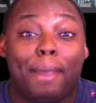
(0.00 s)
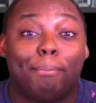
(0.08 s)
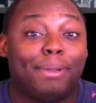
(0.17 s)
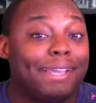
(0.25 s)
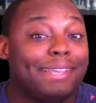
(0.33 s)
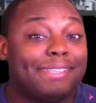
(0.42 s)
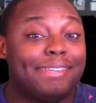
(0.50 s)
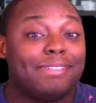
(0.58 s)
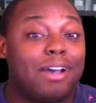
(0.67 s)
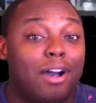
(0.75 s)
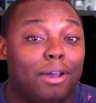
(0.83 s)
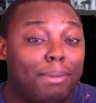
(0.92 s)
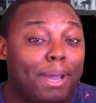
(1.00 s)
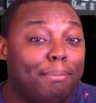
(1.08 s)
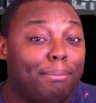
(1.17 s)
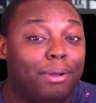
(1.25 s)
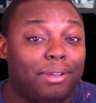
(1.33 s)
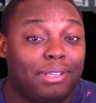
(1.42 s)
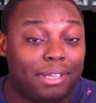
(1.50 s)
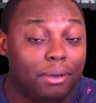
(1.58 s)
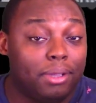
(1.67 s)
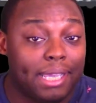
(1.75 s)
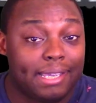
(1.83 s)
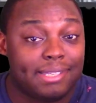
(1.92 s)
and place this on my book
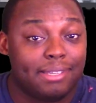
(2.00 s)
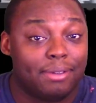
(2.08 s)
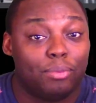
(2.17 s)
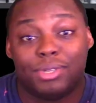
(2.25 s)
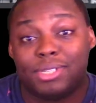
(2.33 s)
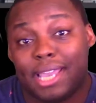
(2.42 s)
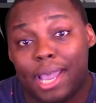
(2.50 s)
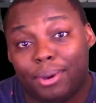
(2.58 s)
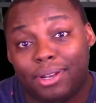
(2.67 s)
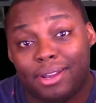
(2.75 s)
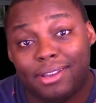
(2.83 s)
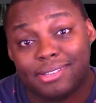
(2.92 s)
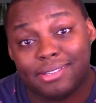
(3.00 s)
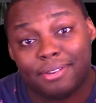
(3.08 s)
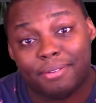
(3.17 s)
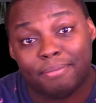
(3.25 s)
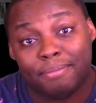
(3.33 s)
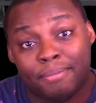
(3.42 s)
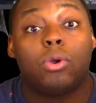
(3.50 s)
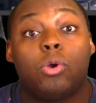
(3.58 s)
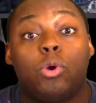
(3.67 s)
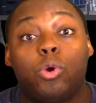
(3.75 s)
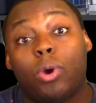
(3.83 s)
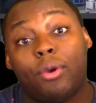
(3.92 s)
tier list, and we'll see how it does.
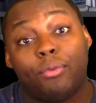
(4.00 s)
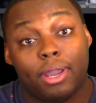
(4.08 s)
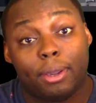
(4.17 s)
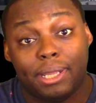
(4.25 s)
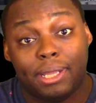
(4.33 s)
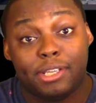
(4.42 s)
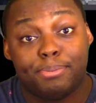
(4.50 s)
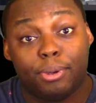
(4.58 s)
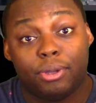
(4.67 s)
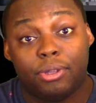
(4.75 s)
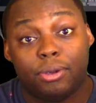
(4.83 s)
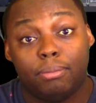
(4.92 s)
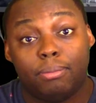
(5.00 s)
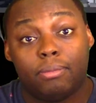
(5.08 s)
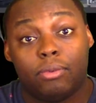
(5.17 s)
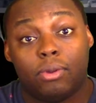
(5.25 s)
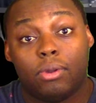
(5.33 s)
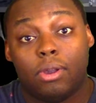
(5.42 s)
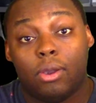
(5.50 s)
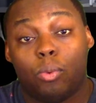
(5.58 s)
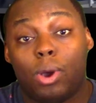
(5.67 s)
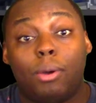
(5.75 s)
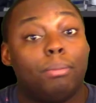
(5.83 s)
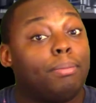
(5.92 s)
Who do I recommend this book to?
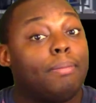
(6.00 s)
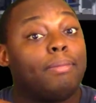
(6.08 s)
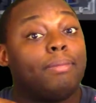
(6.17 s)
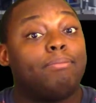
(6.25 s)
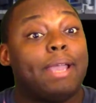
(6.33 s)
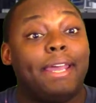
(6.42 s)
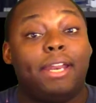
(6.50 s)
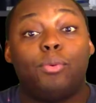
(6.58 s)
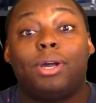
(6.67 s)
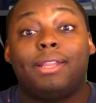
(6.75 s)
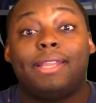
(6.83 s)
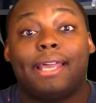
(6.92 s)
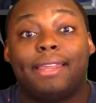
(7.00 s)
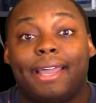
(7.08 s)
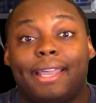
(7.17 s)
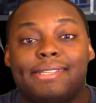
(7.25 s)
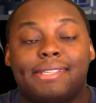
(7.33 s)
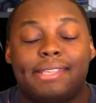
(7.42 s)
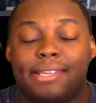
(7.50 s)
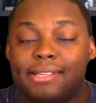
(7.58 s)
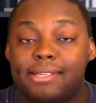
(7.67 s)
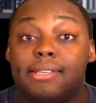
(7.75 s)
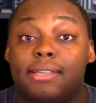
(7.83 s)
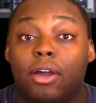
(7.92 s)
Well, anyone that likes
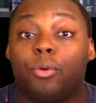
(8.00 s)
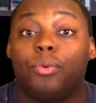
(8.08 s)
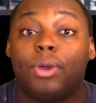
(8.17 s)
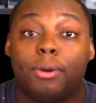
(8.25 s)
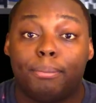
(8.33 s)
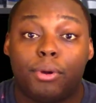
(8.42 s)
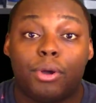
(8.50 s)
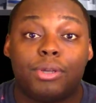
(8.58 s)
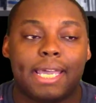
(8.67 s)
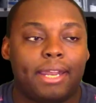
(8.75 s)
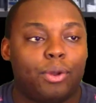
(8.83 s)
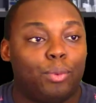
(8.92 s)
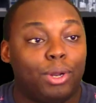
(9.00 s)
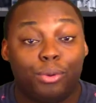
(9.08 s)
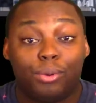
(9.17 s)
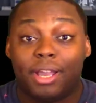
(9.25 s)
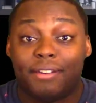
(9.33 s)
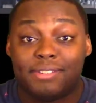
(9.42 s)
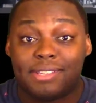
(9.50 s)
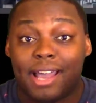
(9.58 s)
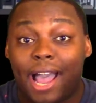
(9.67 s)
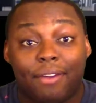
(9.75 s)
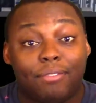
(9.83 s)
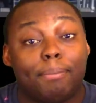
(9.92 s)
these young reader books, anyone who loves the
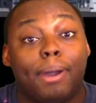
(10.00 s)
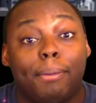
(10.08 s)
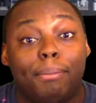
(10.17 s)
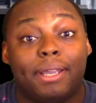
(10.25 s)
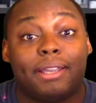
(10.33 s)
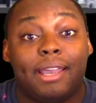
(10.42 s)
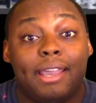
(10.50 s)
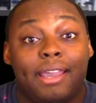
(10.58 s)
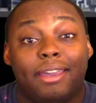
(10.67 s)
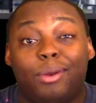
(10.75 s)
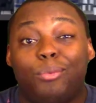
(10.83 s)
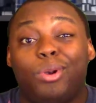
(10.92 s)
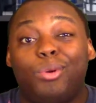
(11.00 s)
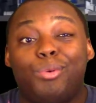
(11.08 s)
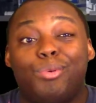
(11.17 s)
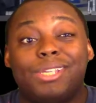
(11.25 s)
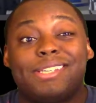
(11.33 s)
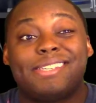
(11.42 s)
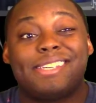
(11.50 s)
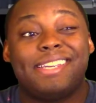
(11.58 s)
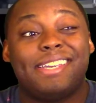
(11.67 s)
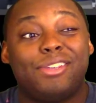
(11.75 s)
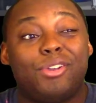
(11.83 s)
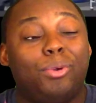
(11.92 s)
High Republic, anyone who wants to
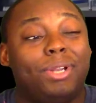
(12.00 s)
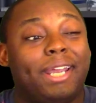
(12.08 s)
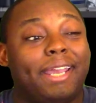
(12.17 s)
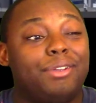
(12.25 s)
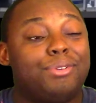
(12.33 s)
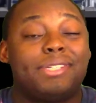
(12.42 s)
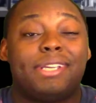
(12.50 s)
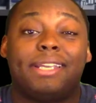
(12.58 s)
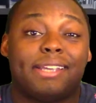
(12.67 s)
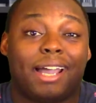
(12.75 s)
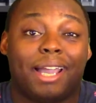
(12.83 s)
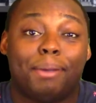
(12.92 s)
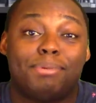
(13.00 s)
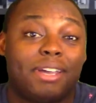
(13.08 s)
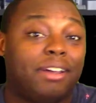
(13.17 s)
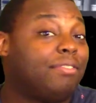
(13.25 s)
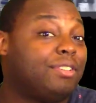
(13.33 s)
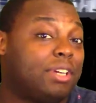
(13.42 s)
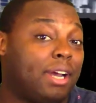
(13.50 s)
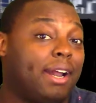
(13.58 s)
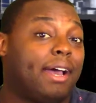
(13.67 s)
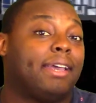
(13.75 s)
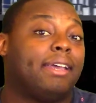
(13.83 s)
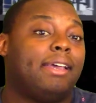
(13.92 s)
see new and interesting types of
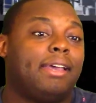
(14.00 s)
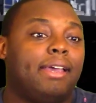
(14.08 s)
Jedi.